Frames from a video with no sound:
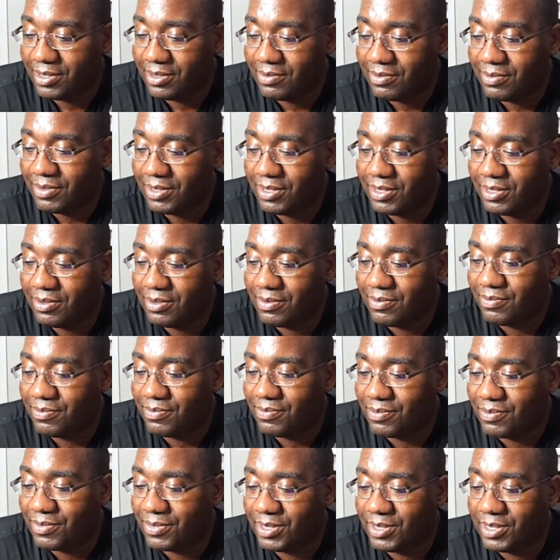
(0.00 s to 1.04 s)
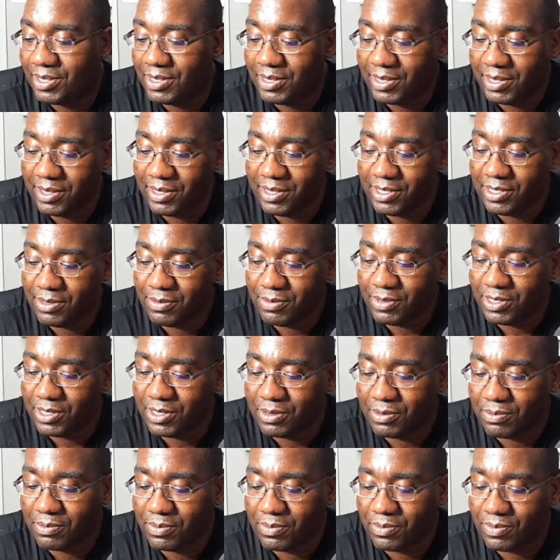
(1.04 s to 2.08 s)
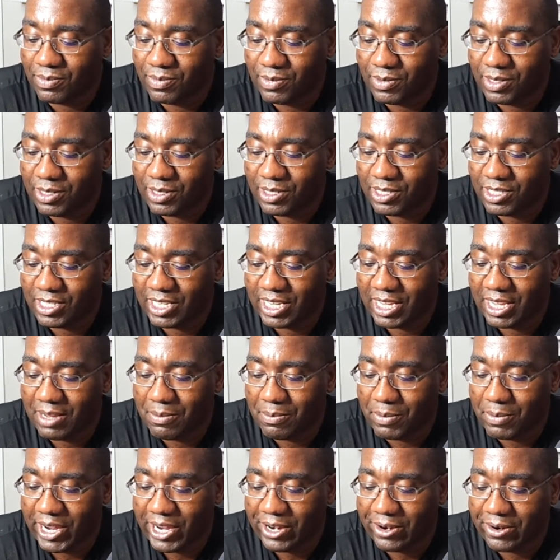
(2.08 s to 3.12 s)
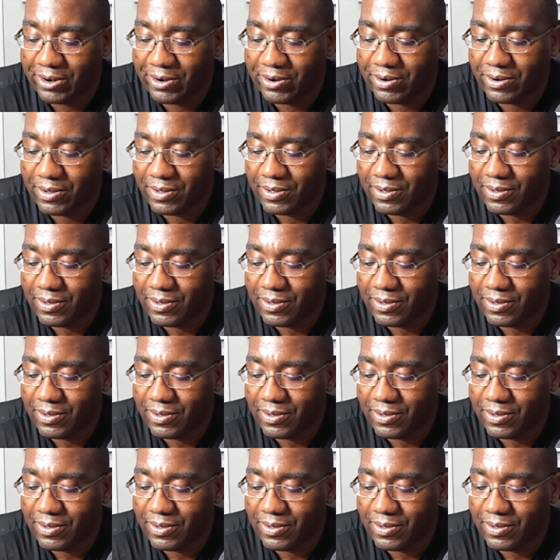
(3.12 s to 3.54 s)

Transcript: Well, uh, let's, let's let's say minor